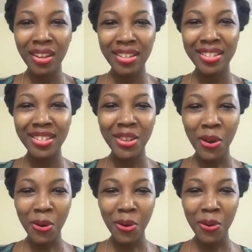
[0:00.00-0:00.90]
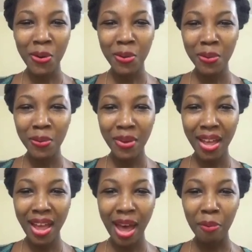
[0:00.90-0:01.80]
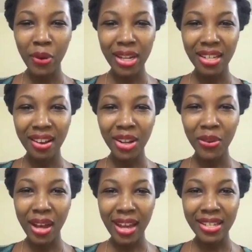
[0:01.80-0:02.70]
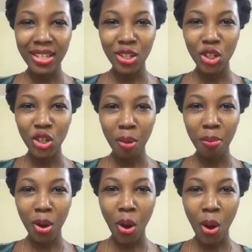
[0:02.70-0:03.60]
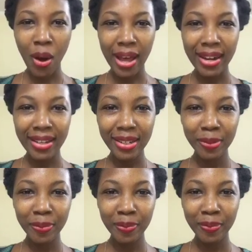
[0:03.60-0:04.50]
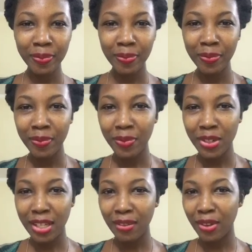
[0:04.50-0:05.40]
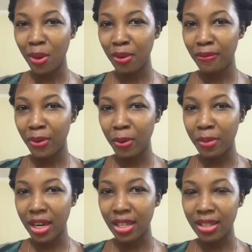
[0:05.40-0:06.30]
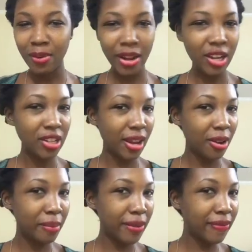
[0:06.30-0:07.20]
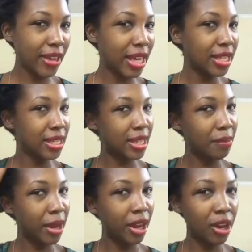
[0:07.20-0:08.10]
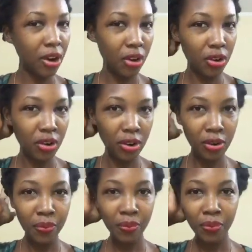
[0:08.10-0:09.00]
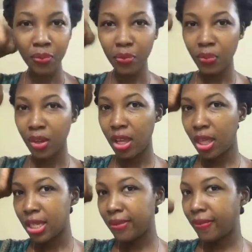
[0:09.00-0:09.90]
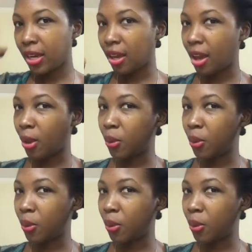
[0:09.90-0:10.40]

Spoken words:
So, I'm waiting on you guys to jump on. Just giving you a few minutes while I check out my face and my hair in this video.